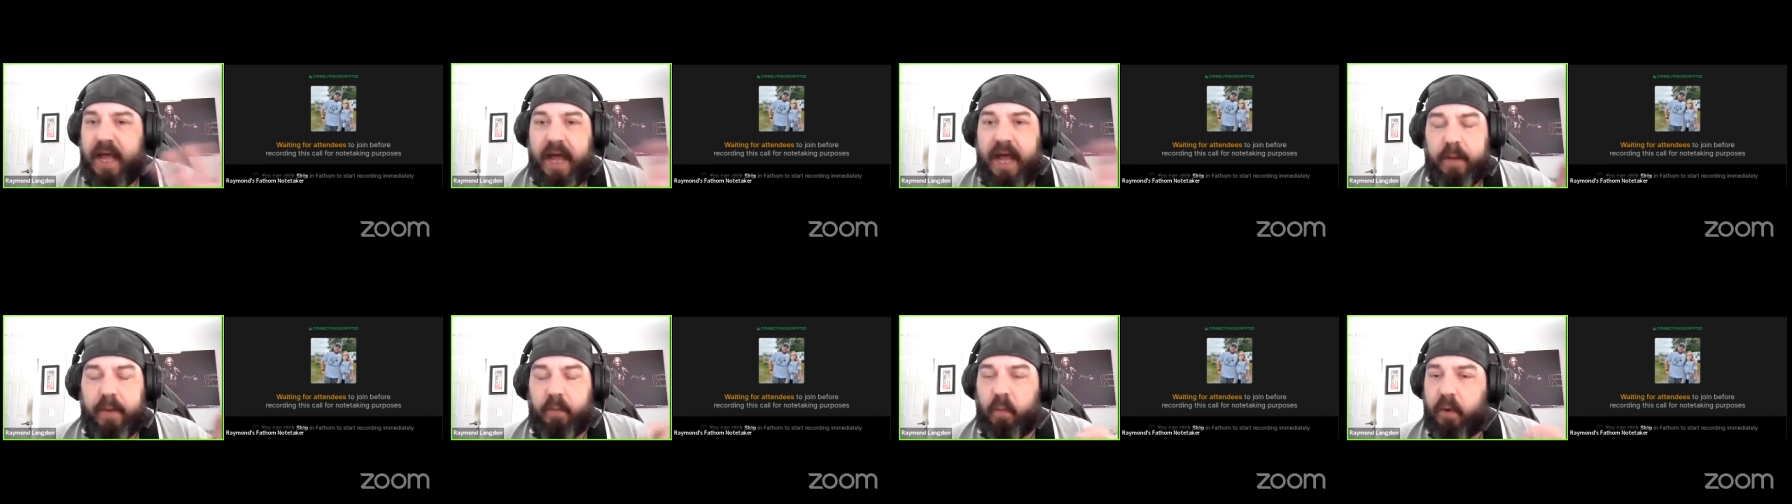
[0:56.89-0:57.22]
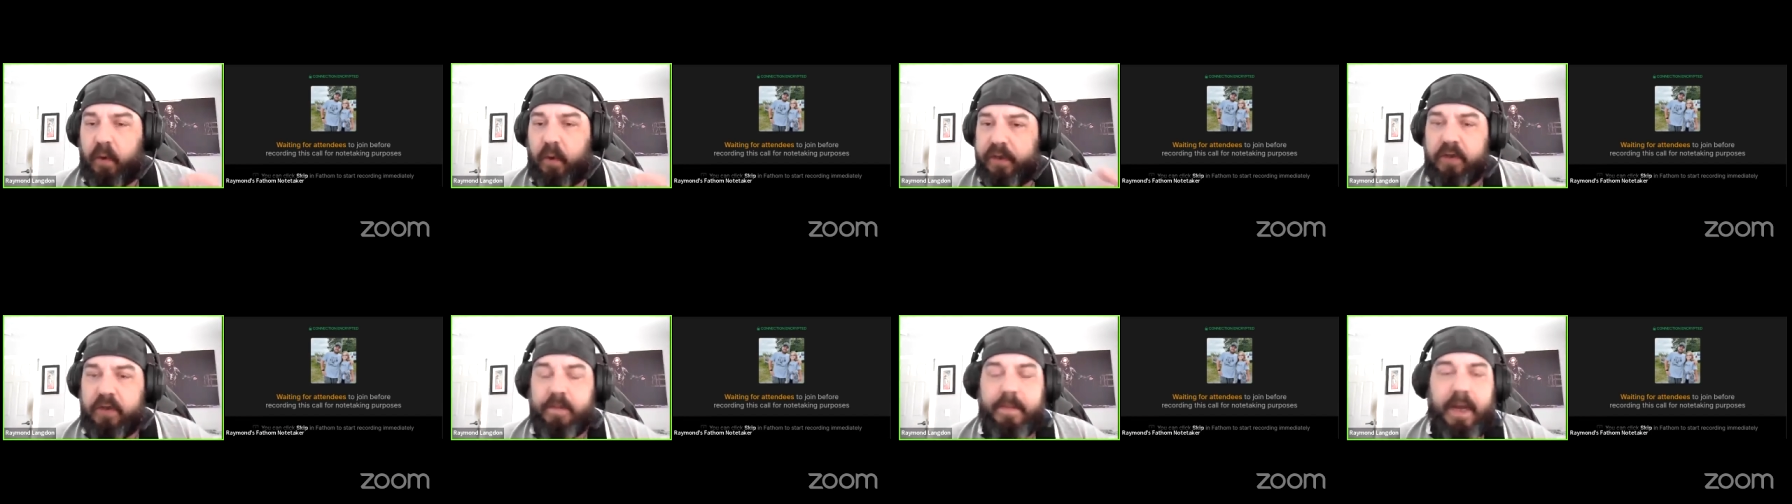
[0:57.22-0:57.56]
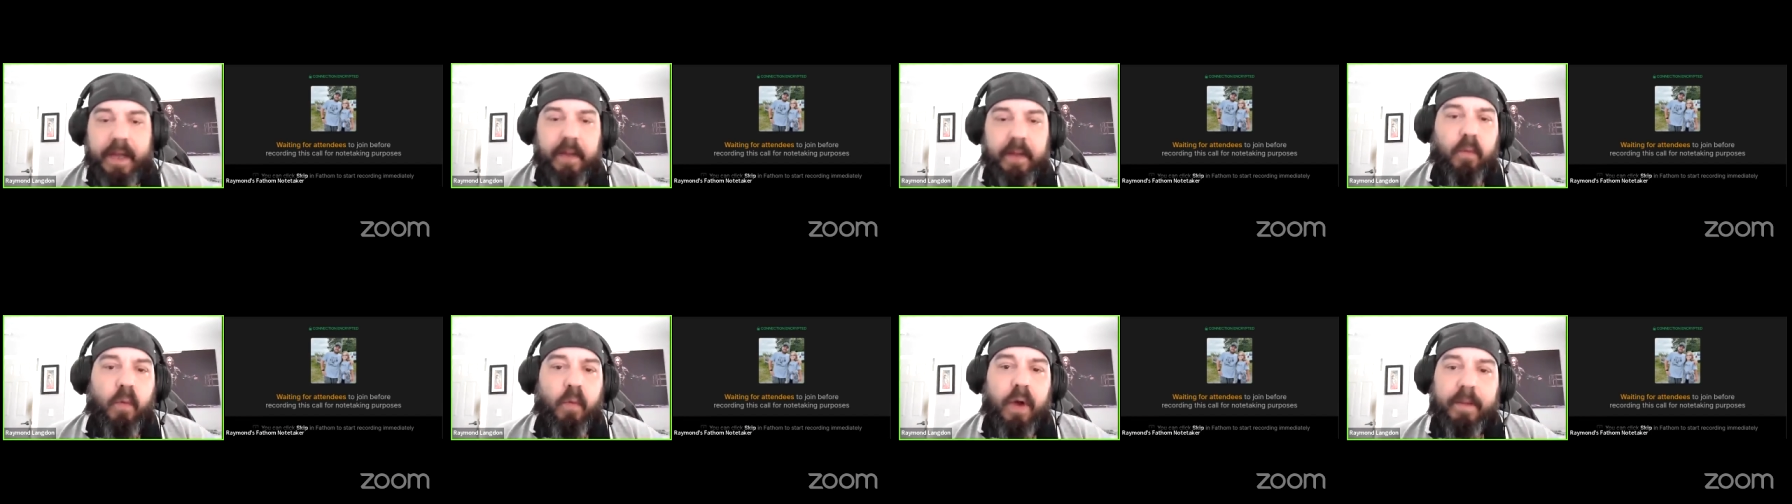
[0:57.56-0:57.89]
on what you
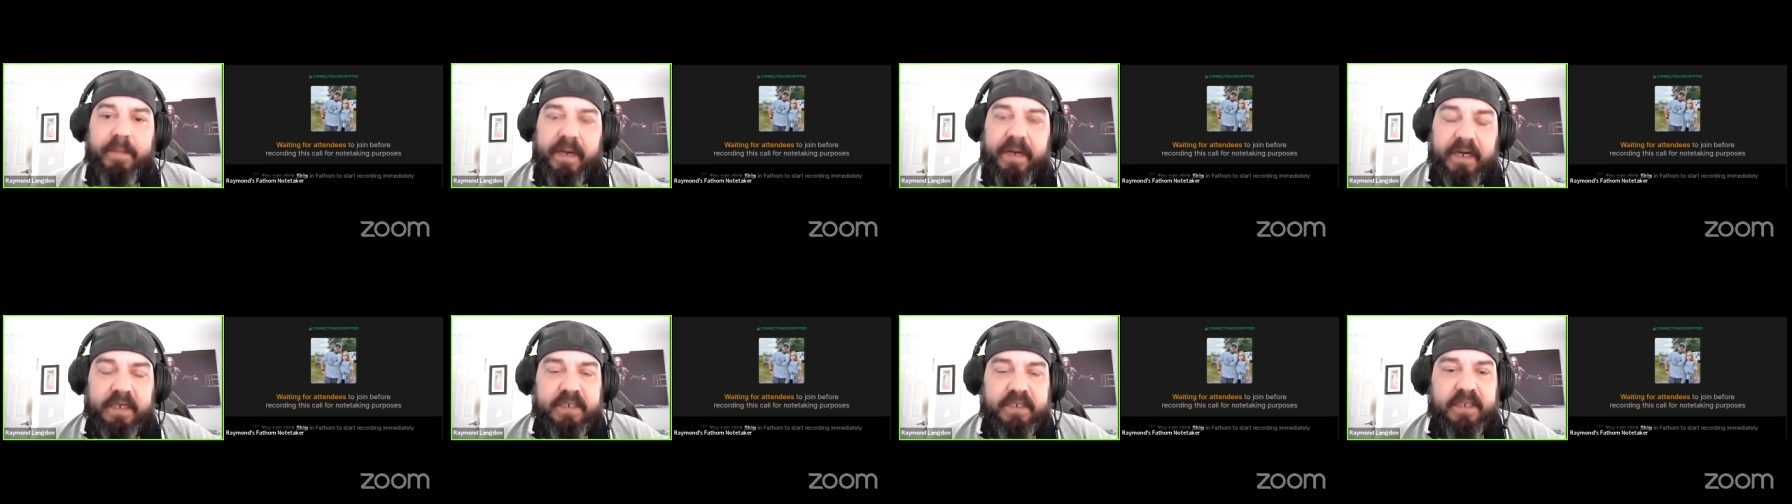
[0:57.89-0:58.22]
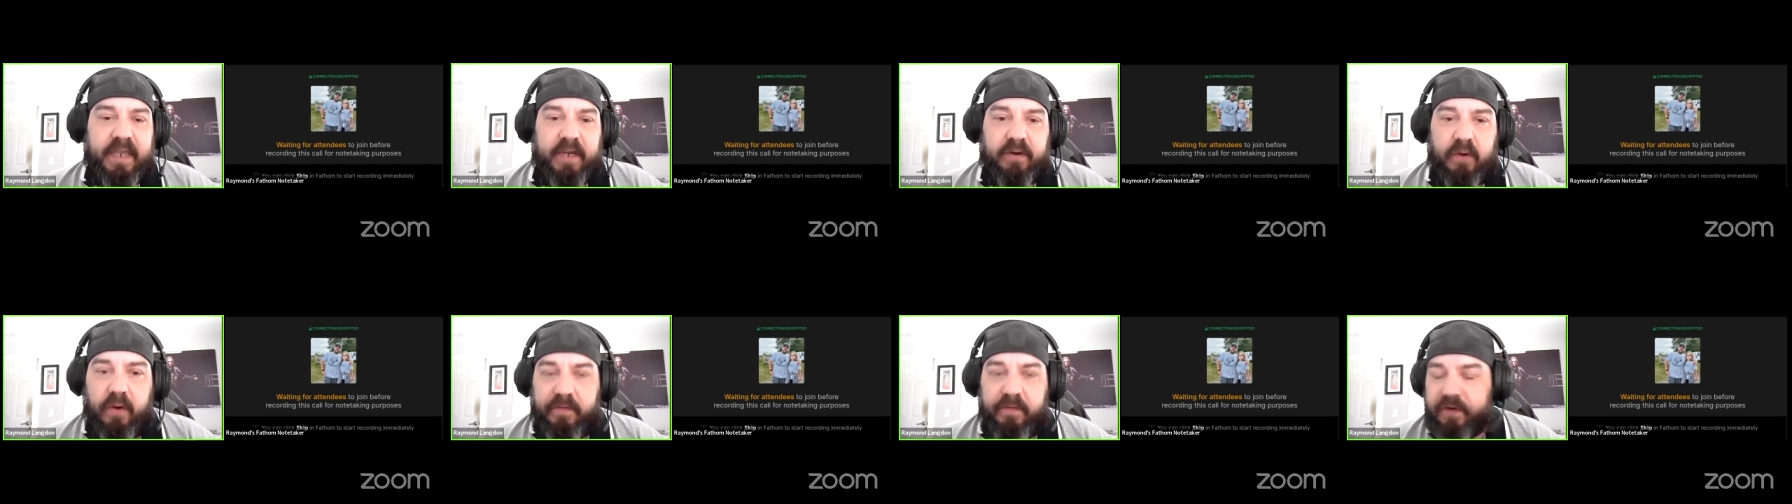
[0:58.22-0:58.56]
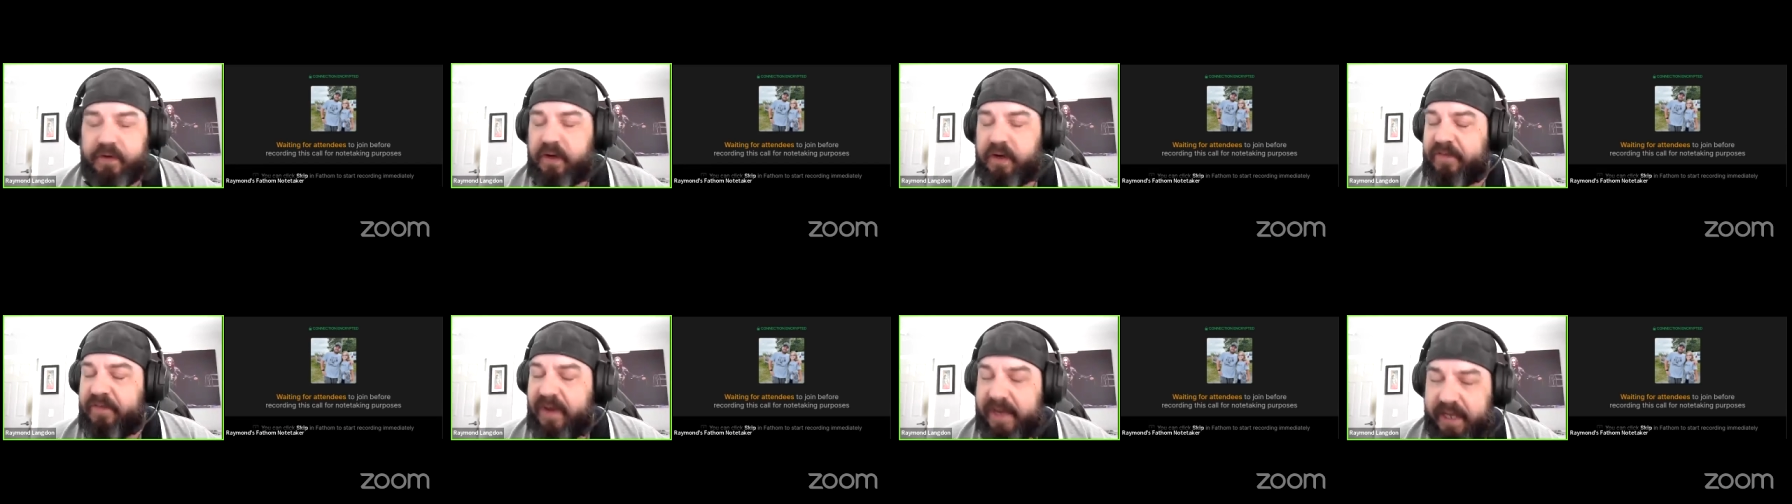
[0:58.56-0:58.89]
might want me to send
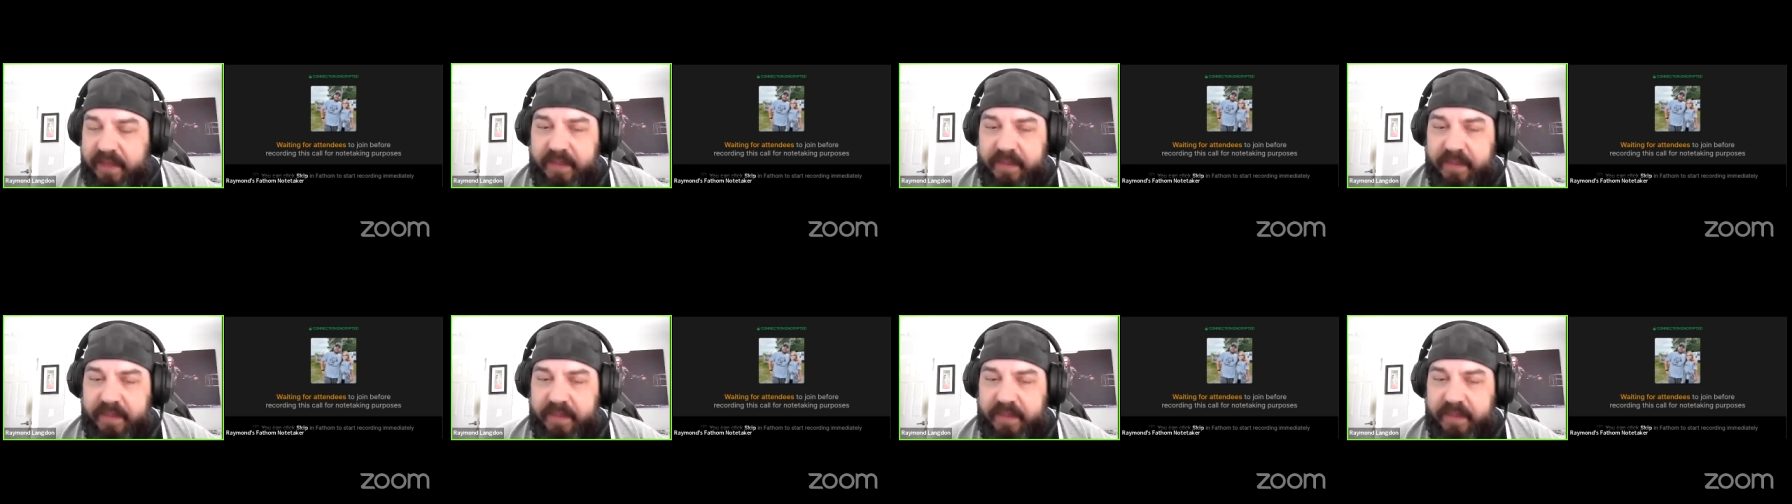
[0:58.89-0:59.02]
over if any